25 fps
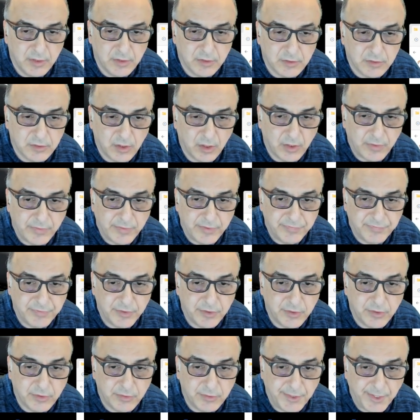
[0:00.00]
So if you
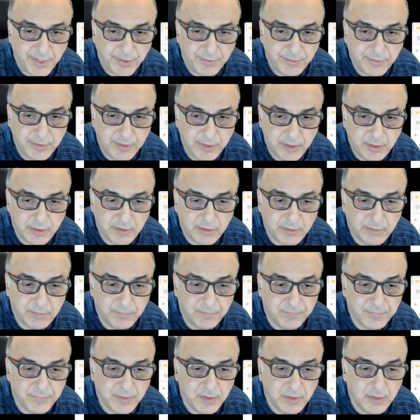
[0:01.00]
go down here,
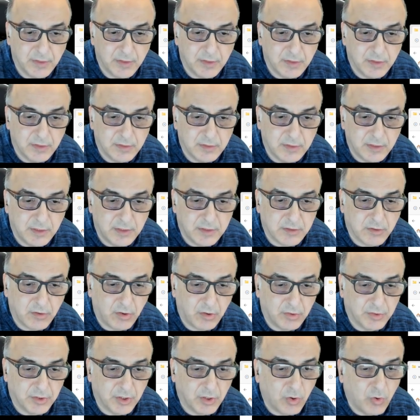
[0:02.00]
these are
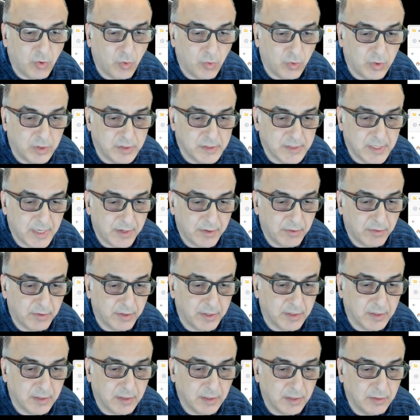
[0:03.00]
all the cores that are
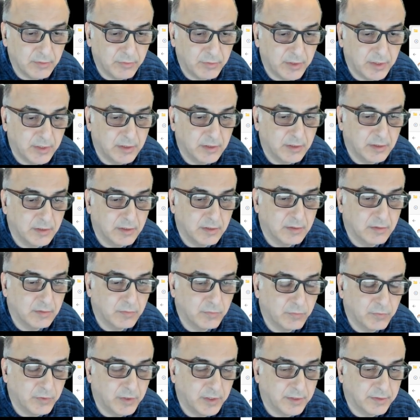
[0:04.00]
included
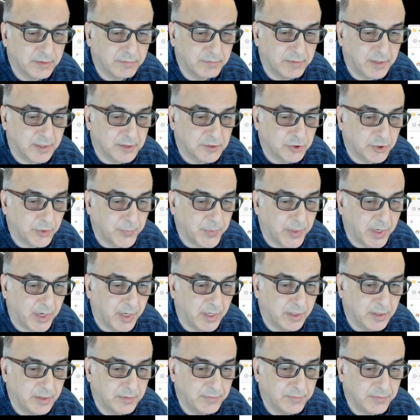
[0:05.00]
with Retropie.
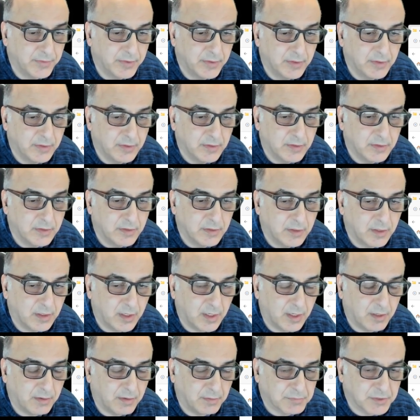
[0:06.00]

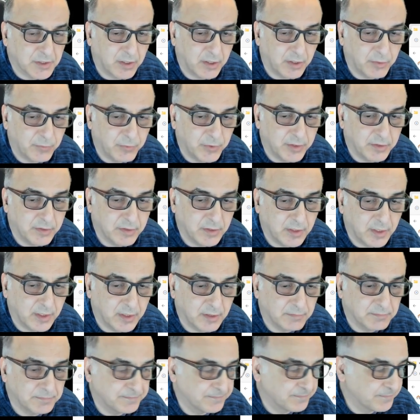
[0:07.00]
With
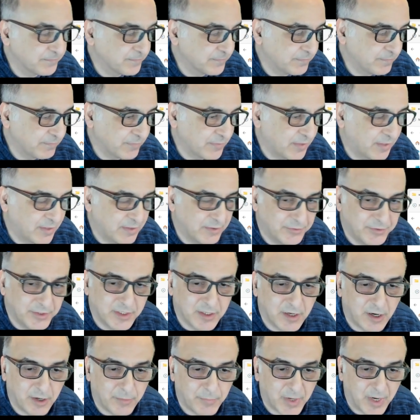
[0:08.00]

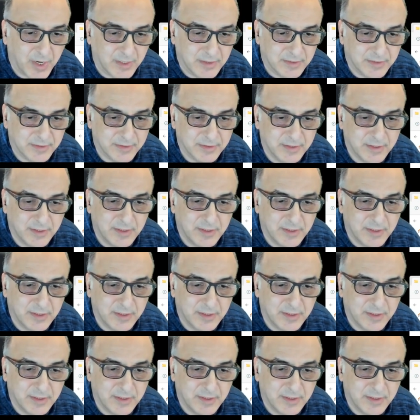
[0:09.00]
Recalbox.